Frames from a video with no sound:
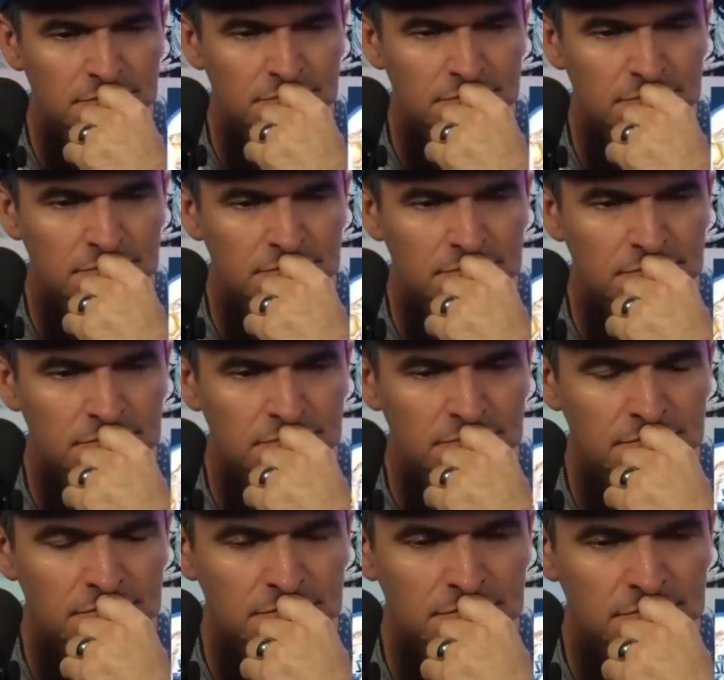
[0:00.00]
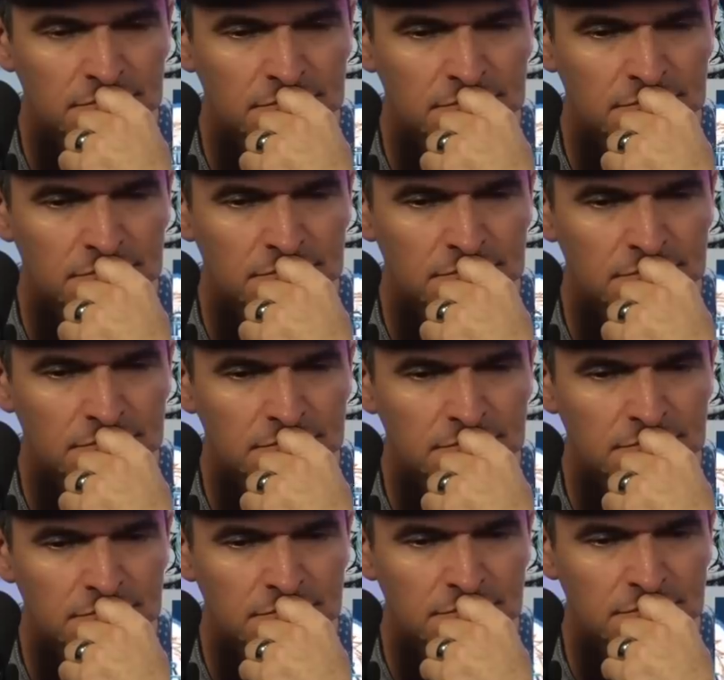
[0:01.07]

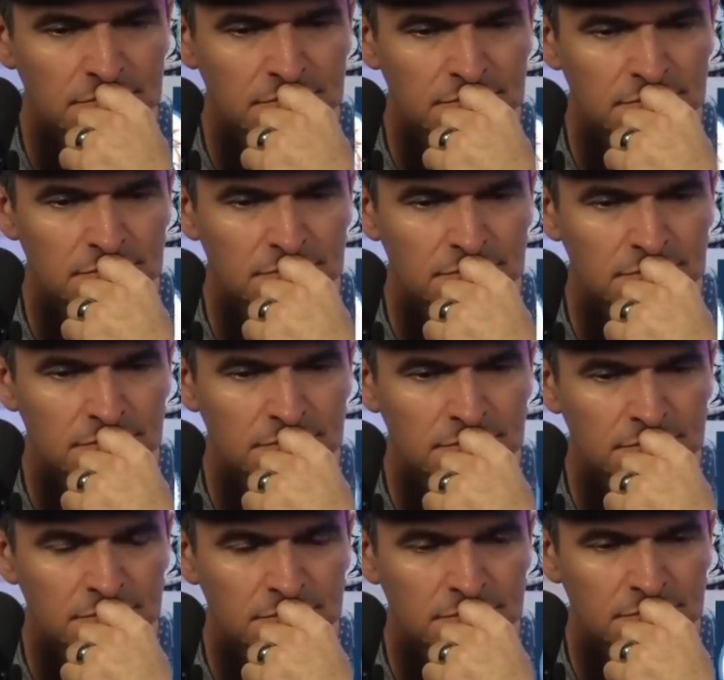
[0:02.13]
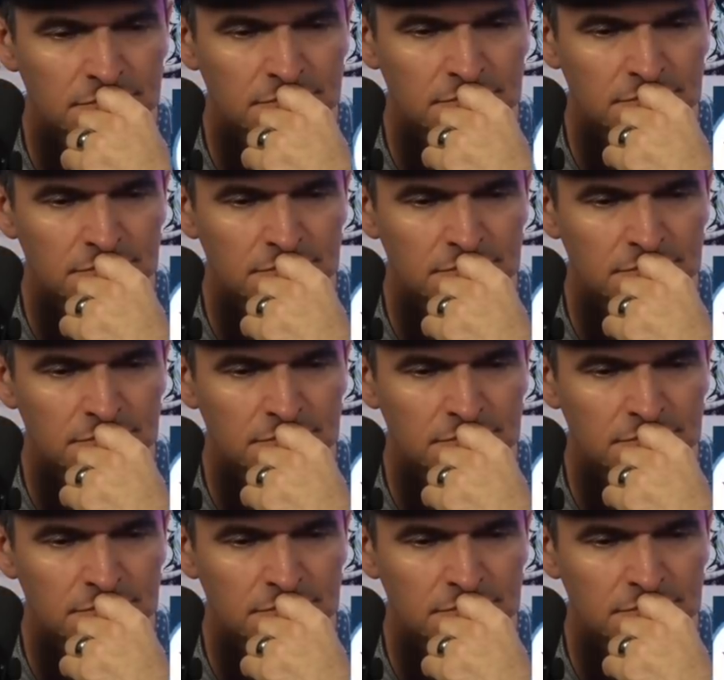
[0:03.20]
(not speaking)